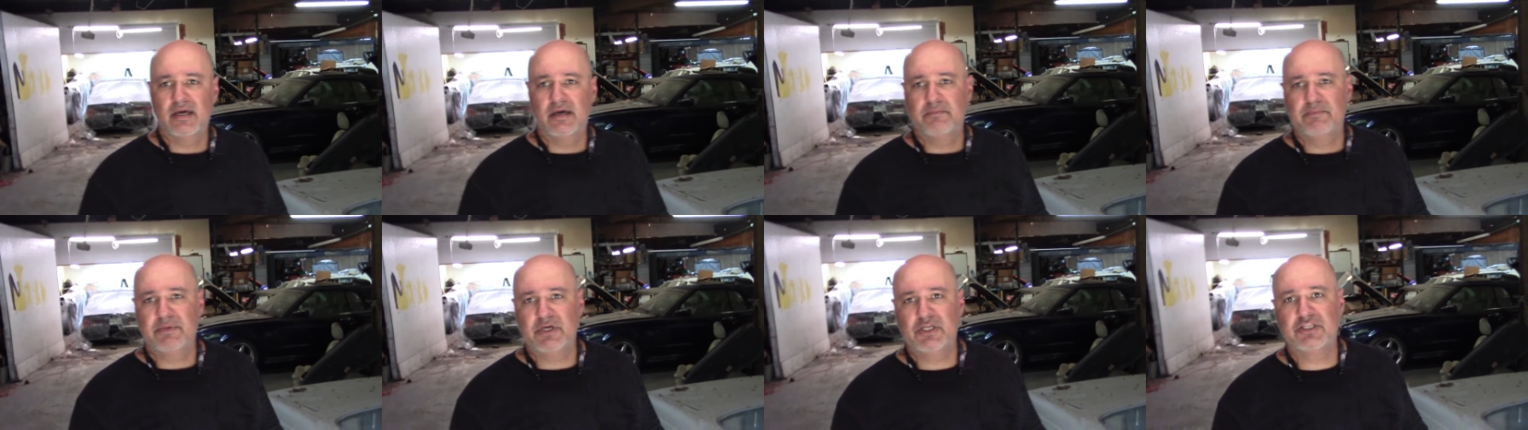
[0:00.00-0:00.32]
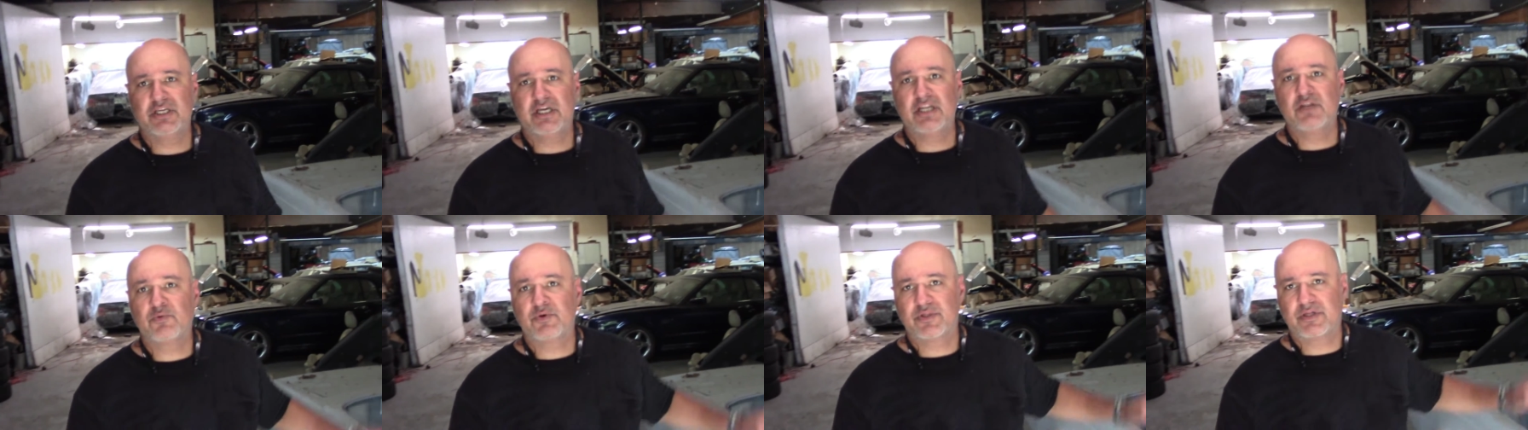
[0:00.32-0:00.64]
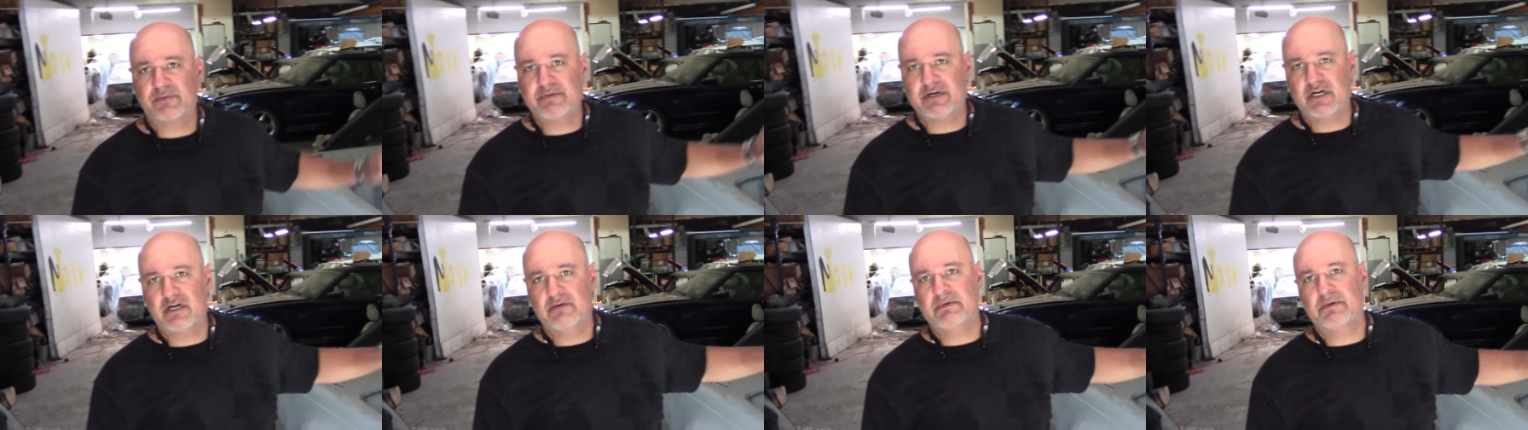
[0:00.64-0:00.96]
been dealing with
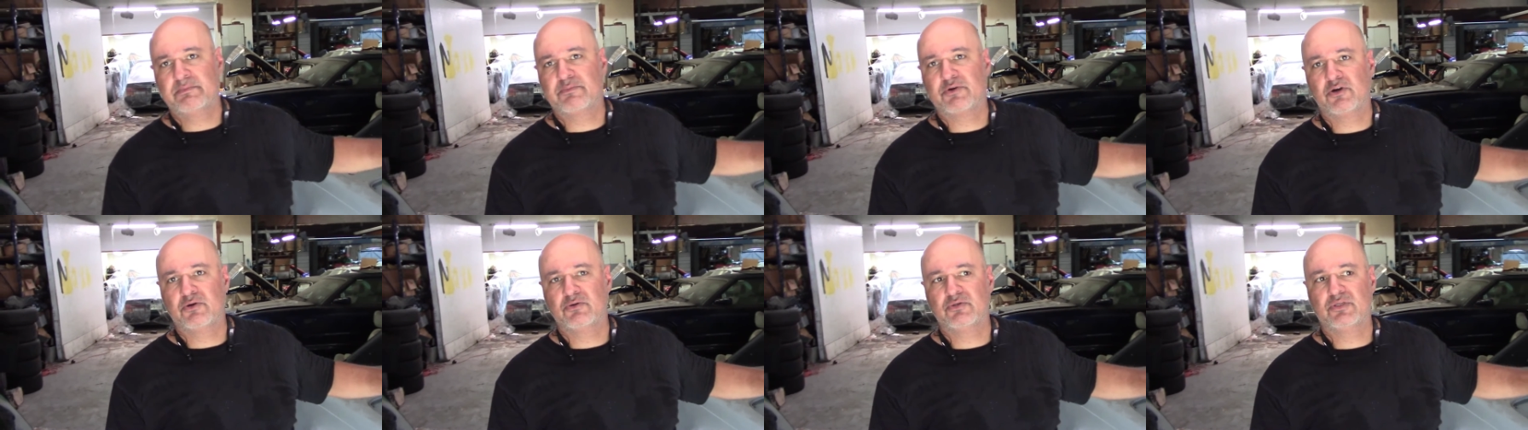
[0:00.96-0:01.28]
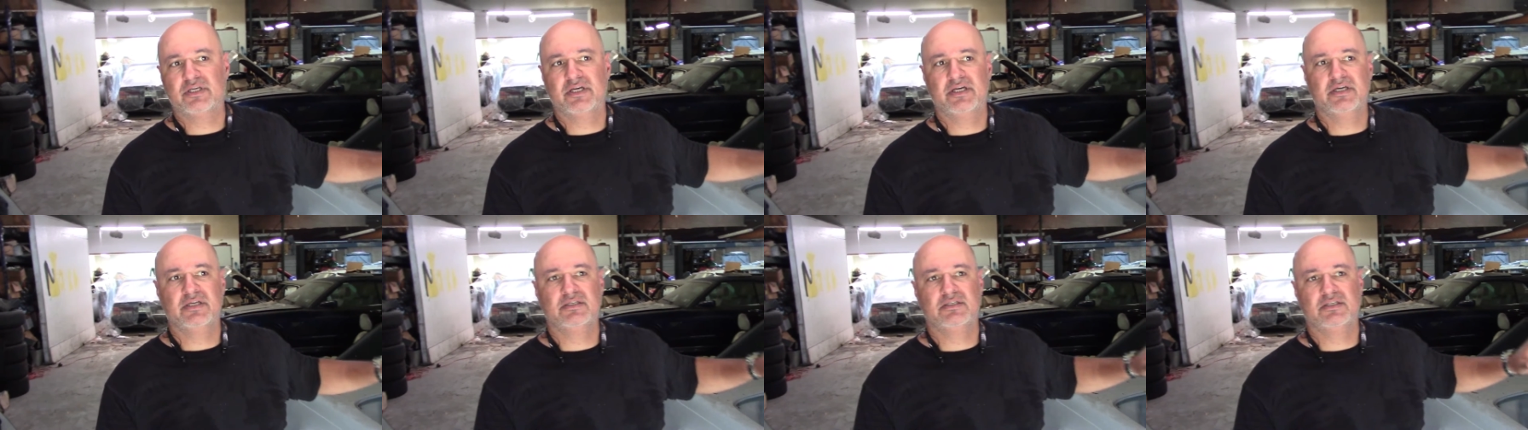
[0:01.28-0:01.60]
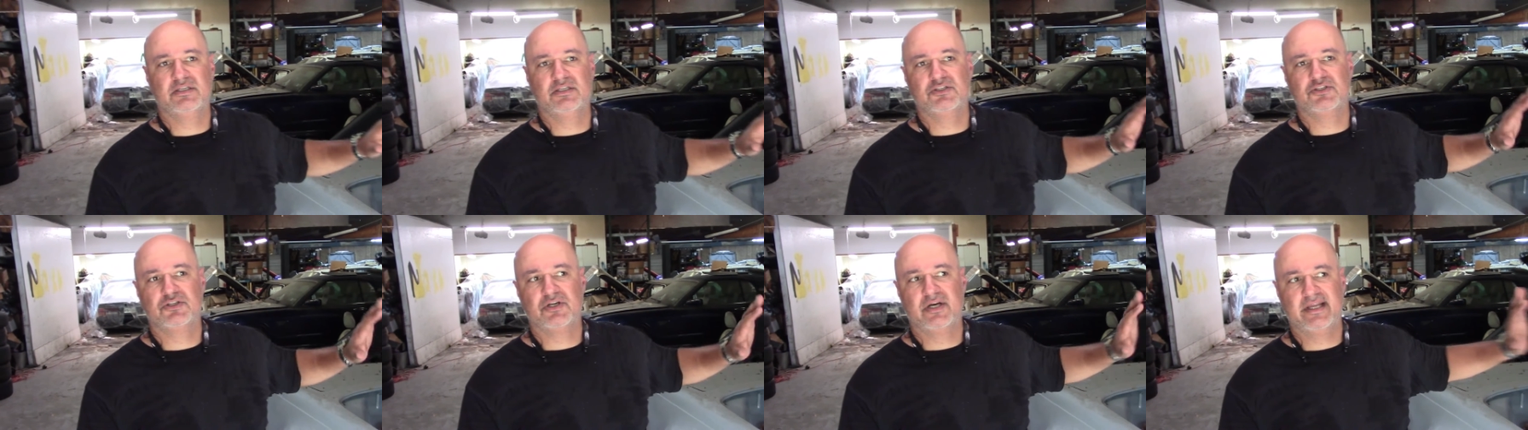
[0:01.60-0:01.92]
a permit
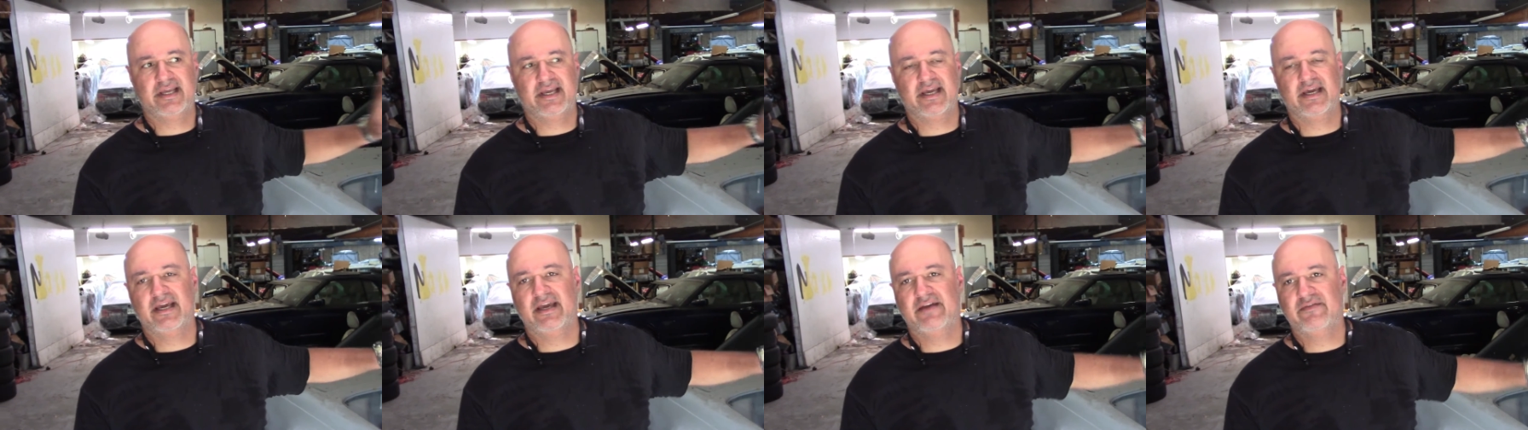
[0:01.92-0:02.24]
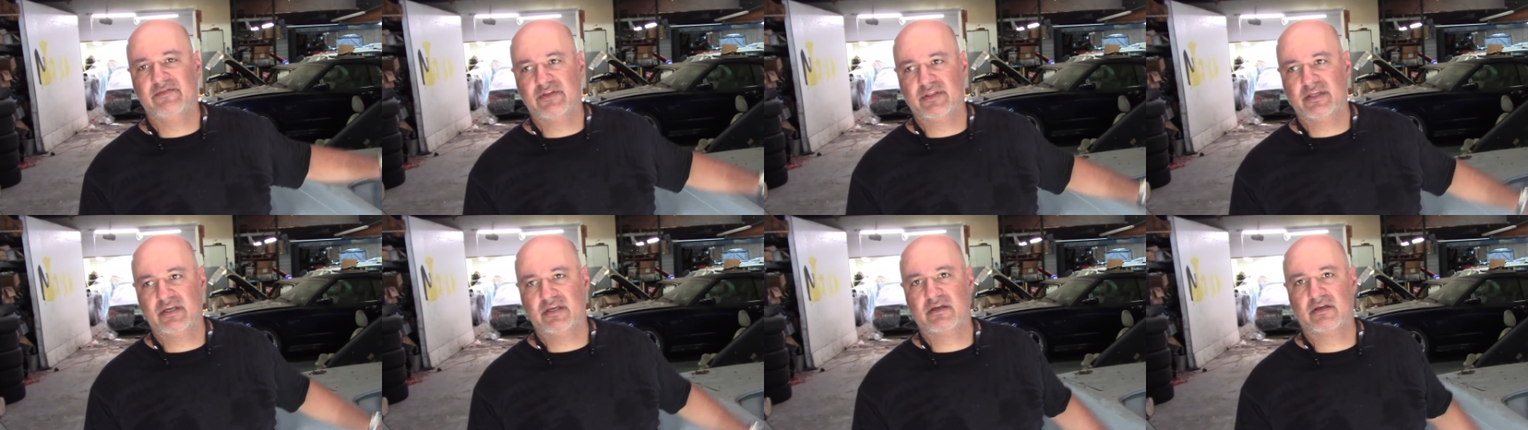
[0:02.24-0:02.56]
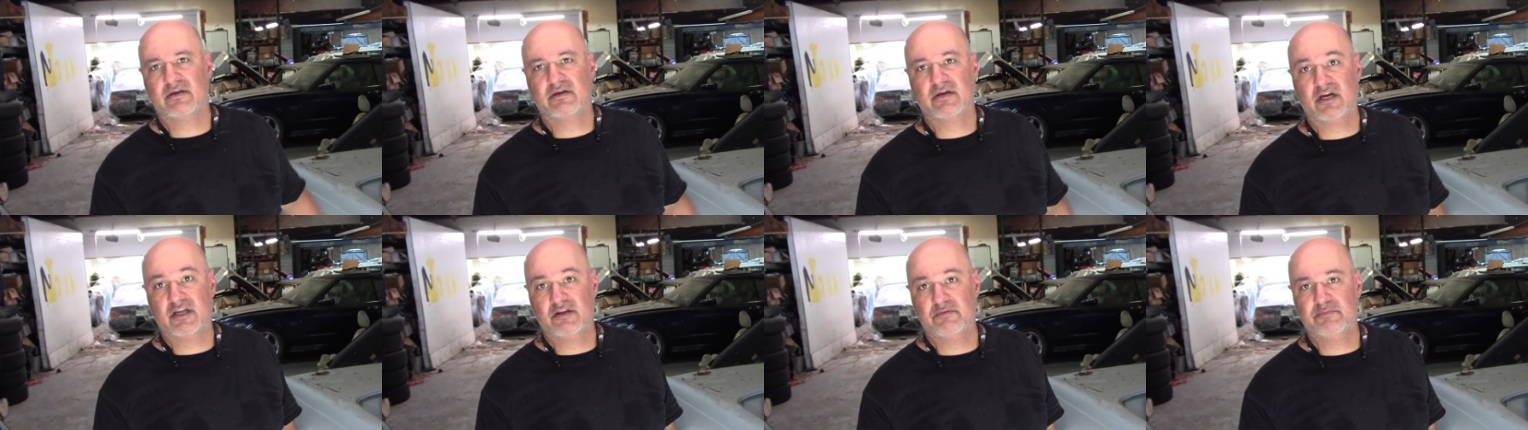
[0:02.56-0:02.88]
process and trying to get
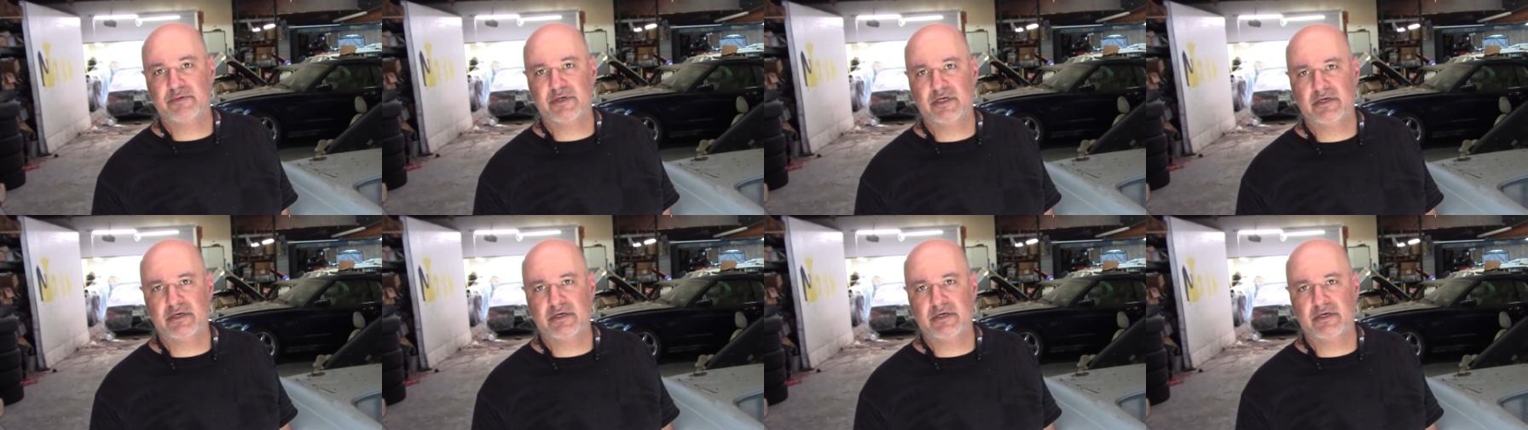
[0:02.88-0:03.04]
everything kind of